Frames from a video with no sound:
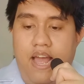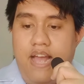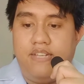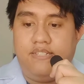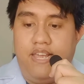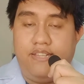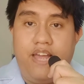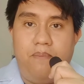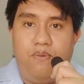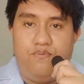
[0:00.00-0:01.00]
as a
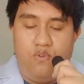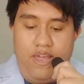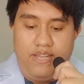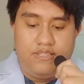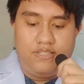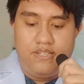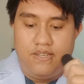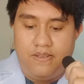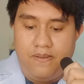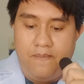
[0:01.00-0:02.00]
type of waste.
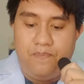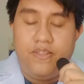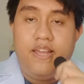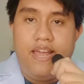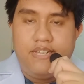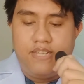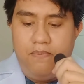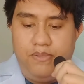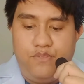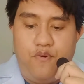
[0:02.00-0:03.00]

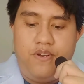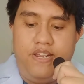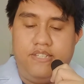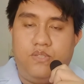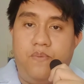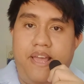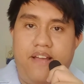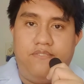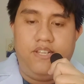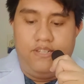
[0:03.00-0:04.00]
Examples for this, we
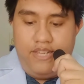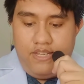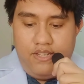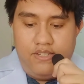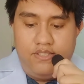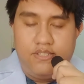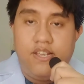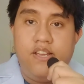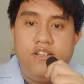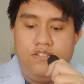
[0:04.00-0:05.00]
have the needles,
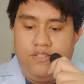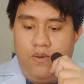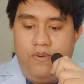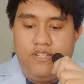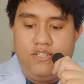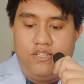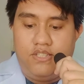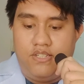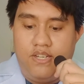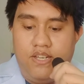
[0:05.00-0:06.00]
syringe,
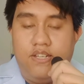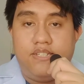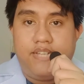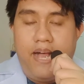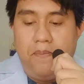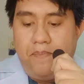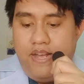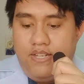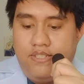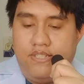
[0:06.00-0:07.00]

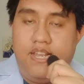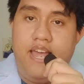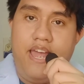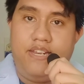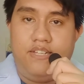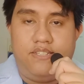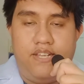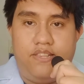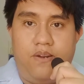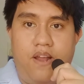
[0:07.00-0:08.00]
scalpels, and
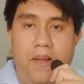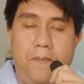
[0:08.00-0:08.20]
etc.